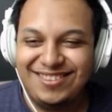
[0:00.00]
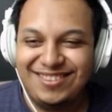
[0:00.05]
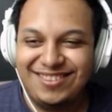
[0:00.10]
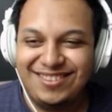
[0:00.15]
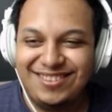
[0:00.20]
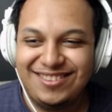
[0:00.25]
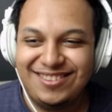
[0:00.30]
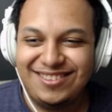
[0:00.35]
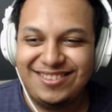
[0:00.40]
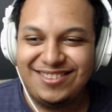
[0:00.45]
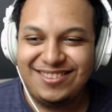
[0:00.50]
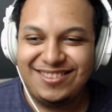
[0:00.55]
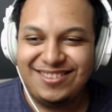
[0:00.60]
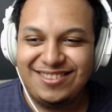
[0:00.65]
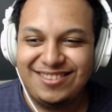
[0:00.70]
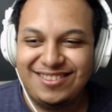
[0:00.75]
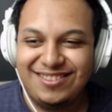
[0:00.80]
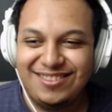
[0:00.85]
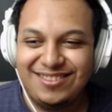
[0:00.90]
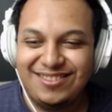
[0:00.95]

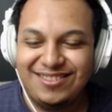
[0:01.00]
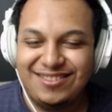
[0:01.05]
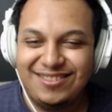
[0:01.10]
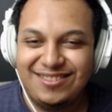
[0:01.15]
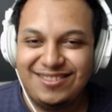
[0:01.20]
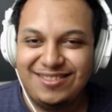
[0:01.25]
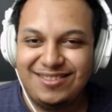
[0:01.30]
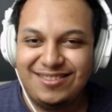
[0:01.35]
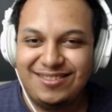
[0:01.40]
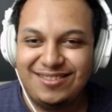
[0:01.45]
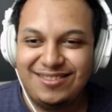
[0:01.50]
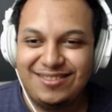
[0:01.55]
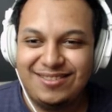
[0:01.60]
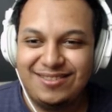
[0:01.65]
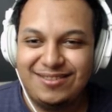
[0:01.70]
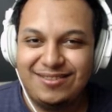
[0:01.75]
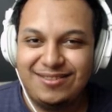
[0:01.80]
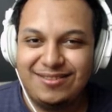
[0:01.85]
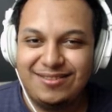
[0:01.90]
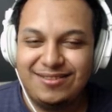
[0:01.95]

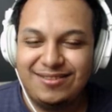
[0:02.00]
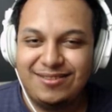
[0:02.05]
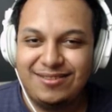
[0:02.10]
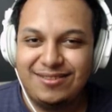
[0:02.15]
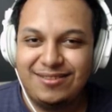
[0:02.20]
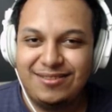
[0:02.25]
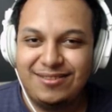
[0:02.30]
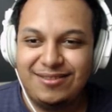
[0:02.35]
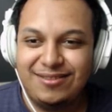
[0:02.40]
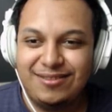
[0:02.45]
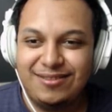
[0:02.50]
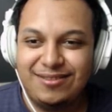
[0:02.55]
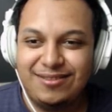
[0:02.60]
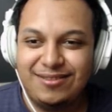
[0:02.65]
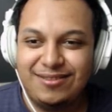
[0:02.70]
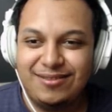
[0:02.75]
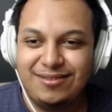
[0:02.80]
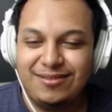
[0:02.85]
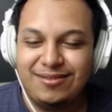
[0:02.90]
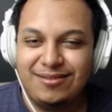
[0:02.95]

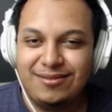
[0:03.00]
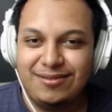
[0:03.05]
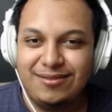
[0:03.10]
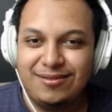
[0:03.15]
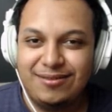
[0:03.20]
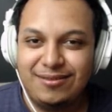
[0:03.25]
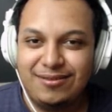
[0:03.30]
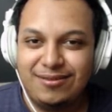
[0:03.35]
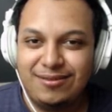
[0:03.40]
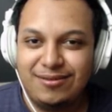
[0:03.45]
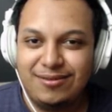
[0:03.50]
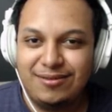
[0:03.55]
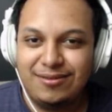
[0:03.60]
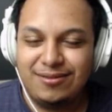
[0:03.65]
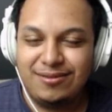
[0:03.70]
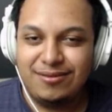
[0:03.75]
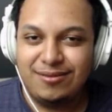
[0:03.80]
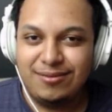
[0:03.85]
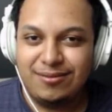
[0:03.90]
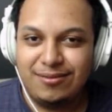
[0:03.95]

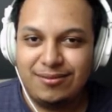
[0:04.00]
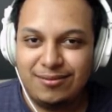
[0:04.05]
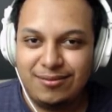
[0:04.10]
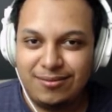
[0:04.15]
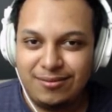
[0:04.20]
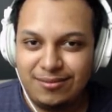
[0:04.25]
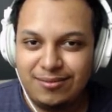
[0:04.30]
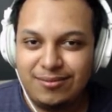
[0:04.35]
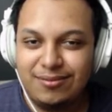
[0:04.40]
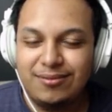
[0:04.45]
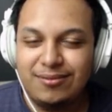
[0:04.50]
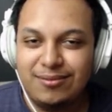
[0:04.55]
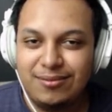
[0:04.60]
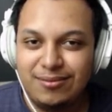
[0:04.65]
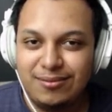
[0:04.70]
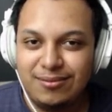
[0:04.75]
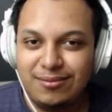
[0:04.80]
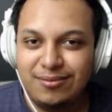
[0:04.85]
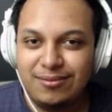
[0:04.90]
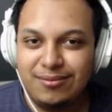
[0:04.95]

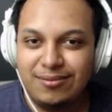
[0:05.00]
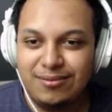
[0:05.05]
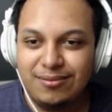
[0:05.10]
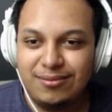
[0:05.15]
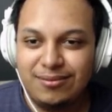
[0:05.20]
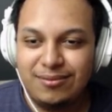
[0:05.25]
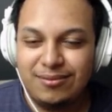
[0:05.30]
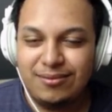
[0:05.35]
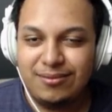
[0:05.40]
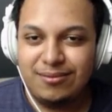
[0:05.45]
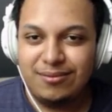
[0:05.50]
The person shown says nothing.